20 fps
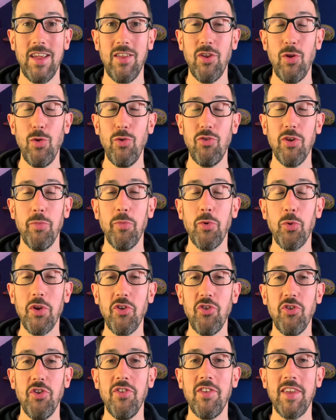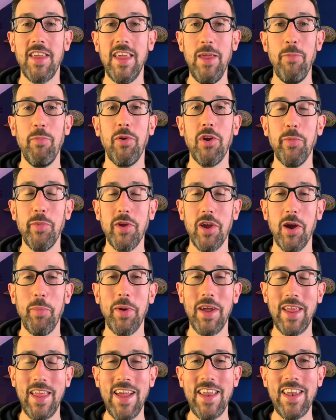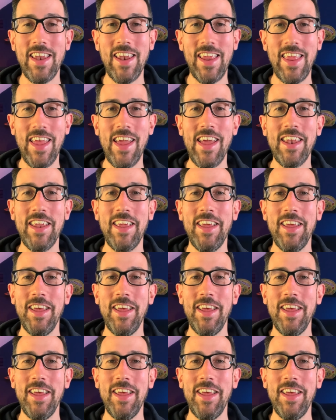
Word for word: So some questions keep coming up again and again,